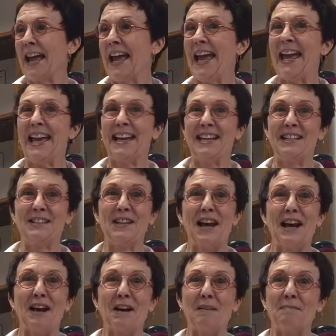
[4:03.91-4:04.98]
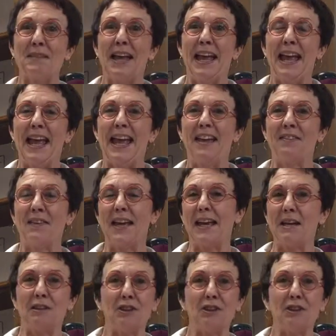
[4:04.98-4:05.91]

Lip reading: And they